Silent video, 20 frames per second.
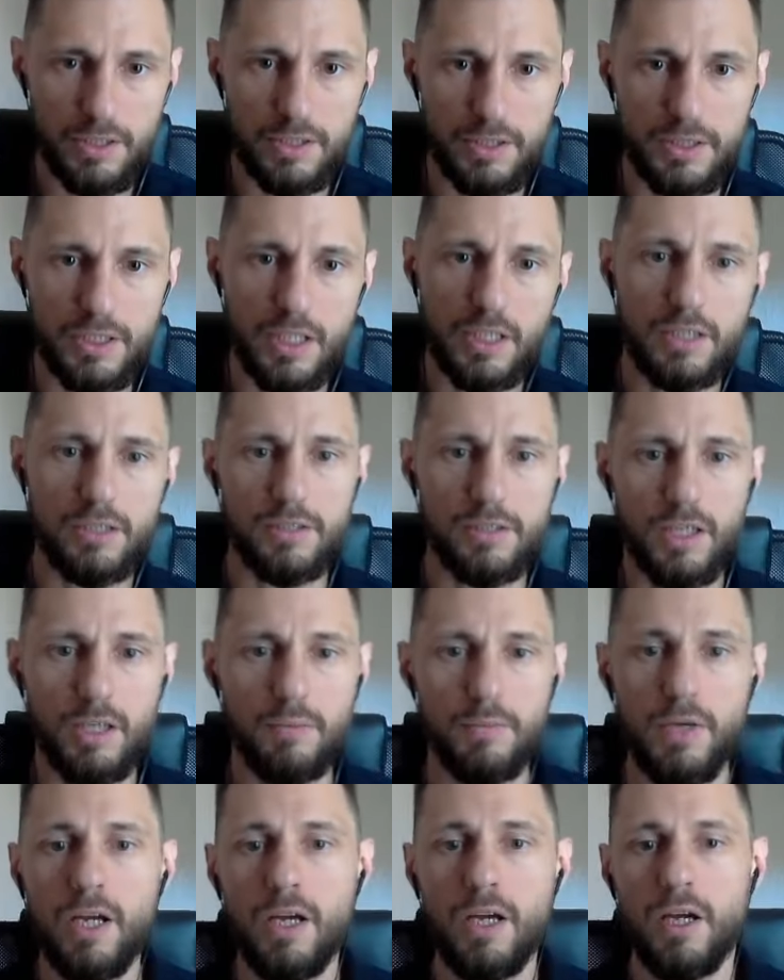The second
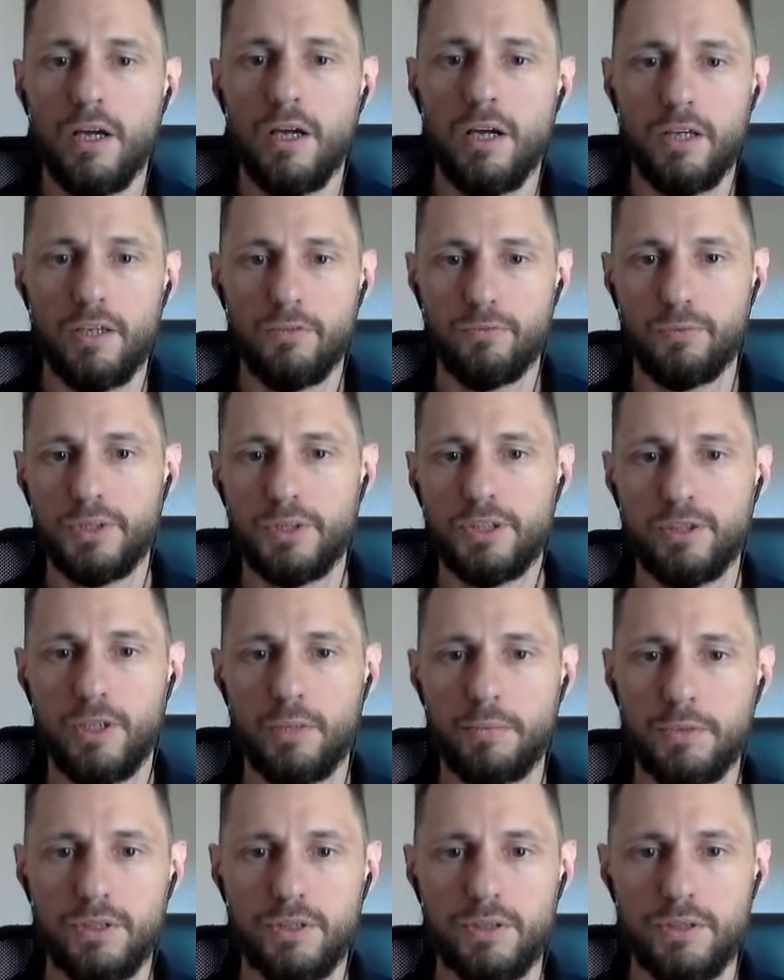time, if we
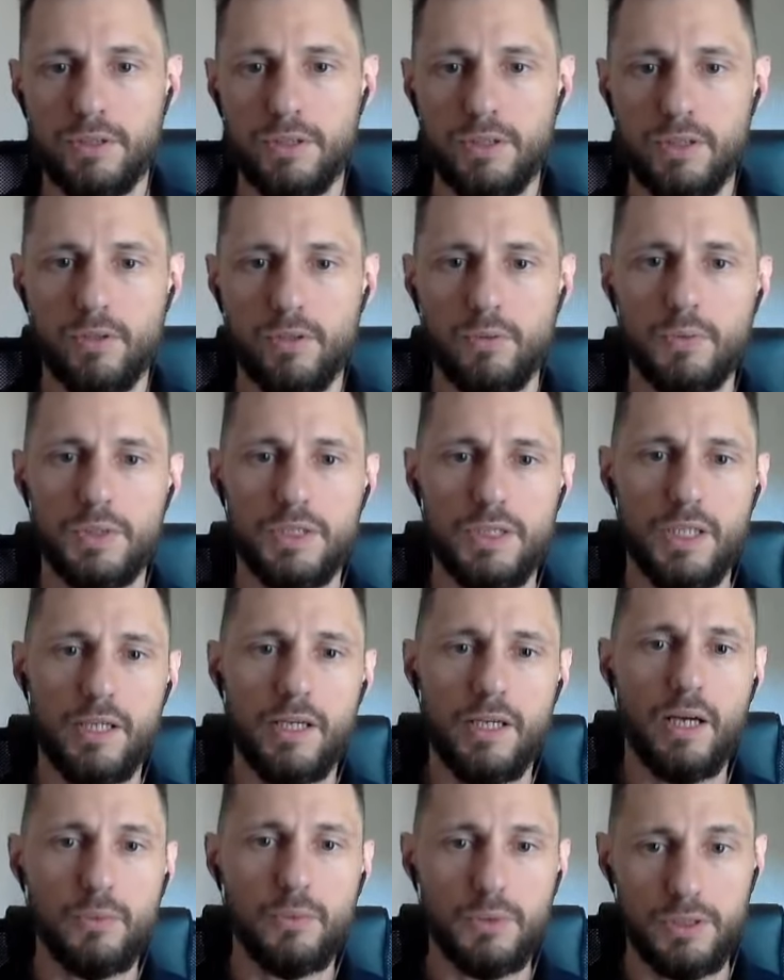drop into this node, we say
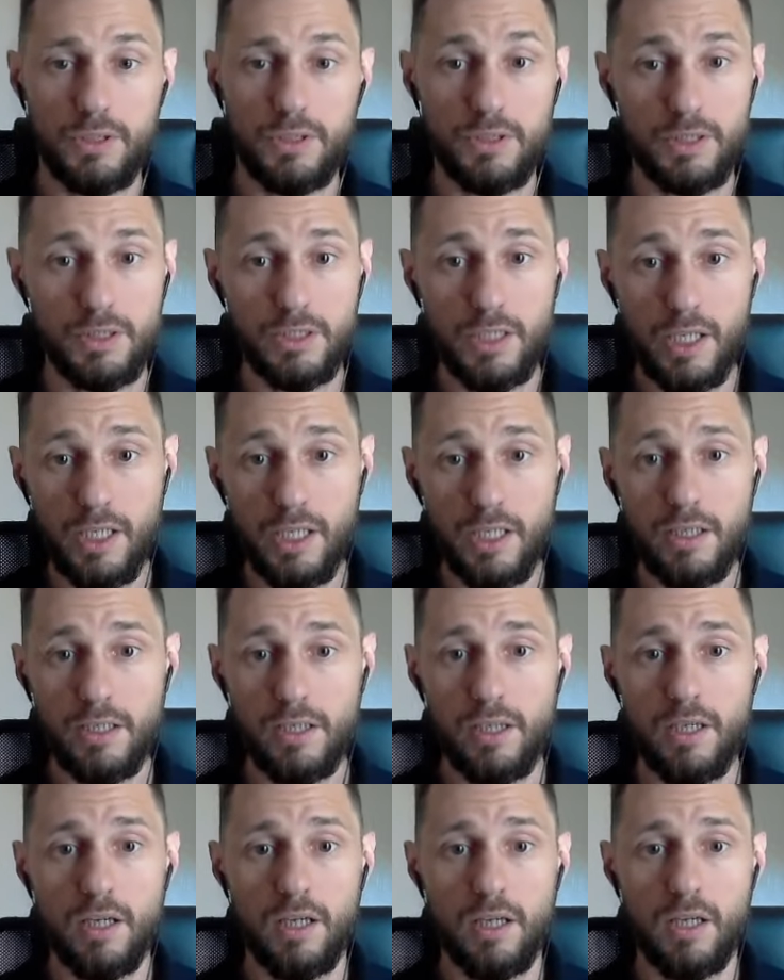I was just saying